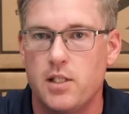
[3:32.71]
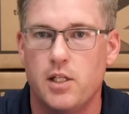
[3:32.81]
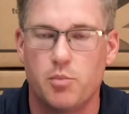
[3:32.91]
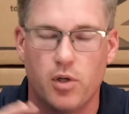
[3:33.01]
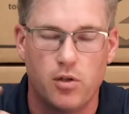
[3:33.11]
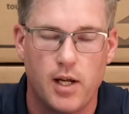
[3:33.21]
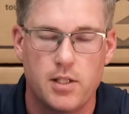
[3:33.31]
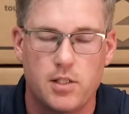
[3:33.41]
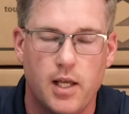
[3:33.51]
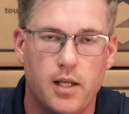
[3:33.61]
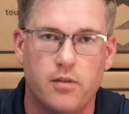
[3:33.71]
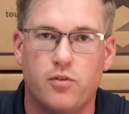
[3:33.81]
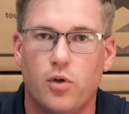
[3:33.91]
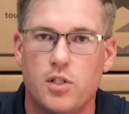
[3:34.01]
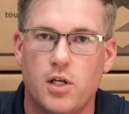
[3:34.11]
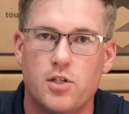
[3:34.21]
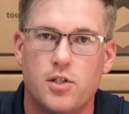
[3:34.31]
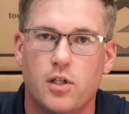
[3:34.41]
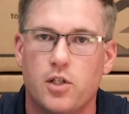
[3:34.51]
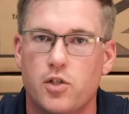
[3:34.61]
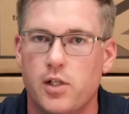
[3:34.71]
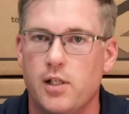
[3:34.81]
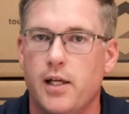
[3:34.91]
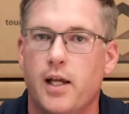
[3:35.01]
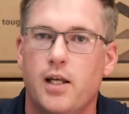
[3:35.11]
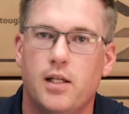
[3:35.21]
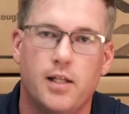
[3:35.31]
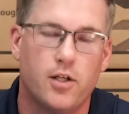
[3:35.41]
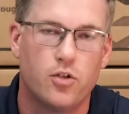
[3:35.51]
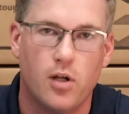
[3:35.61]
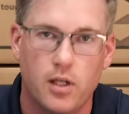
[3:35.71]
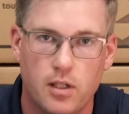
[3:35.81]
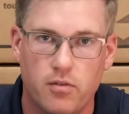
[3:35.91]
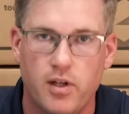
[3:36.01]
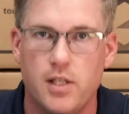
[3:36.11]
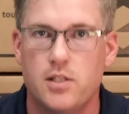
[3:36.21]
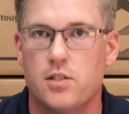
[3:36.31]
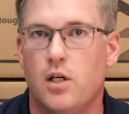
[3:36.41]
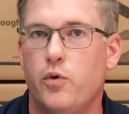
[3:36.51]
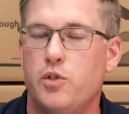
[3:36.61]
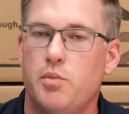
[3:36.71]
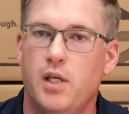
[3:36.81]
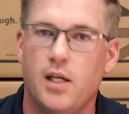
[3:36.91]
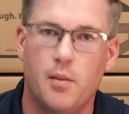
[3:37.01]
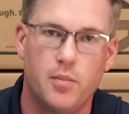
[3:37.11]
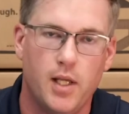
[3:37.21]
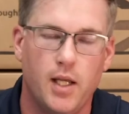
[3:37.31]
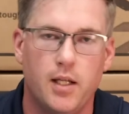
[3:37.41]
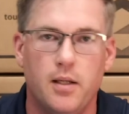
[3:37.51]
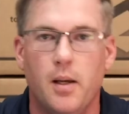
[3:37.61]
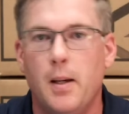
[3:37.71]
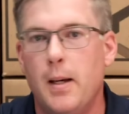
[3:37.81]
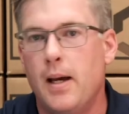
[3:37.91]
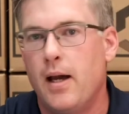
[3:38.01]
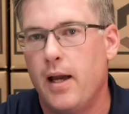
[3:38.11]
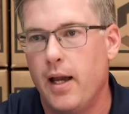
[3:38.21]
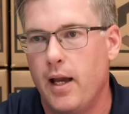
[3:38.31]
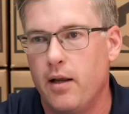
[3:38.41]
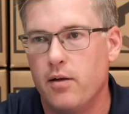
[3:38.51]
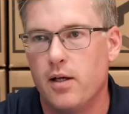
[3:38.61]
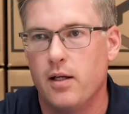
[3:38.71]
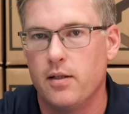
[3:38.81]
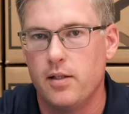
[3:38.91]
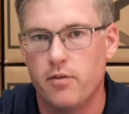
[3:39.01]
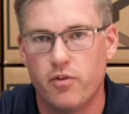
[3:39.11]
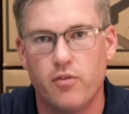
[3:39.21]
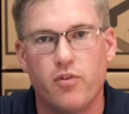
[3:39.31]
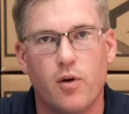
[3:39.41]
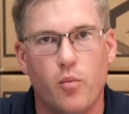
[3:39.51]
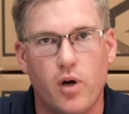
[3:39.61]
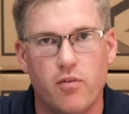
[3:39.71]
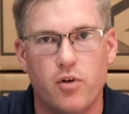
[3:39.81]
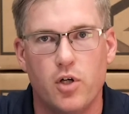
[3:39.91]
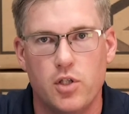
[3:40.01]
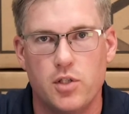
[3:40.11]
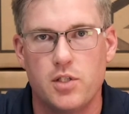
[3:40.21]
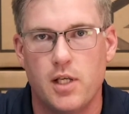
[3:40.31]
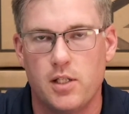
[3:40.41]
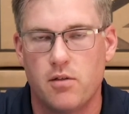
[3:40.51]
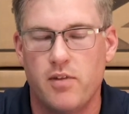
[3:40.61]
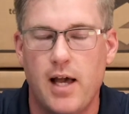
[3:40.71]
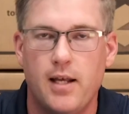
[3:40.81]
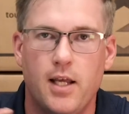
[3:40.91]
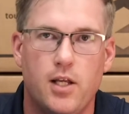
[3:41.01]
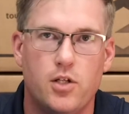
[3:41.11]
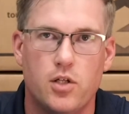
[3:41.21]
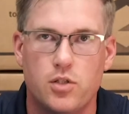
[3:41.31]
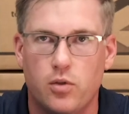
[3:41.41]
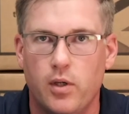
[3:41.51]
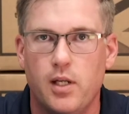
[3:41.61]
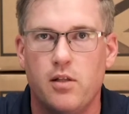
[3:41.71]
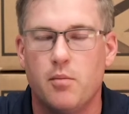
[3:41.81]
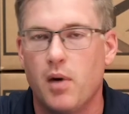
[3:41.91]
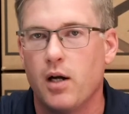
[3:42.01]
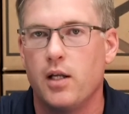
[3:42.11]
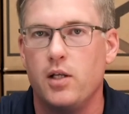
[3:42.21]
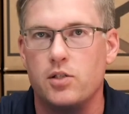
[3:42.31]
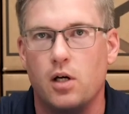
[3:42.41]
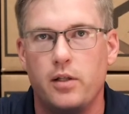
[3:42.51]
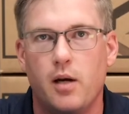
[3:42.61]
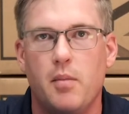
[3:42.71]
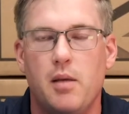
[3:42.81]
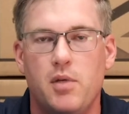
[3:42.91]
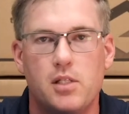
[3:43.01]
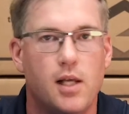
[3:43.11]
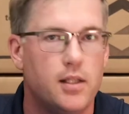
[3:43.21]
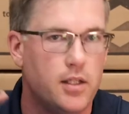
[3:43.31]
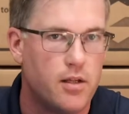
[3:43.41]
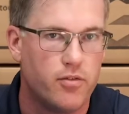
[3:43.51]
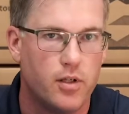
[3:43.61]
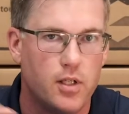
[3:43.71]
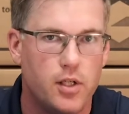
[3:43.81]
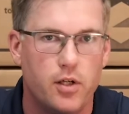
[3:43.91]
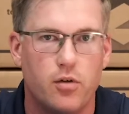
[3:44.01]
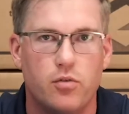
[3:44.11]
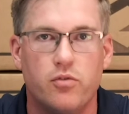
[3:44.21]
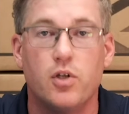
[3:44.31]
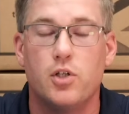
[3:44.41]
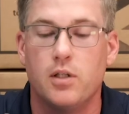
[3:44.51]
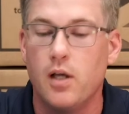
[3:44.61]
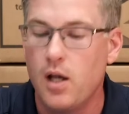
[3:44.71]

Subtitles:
things progress, and of course our circuitry, like any electronic device, is always being updated, and different firmware versions, things of that nature, so any of the markings on there may be slightly different in your own version.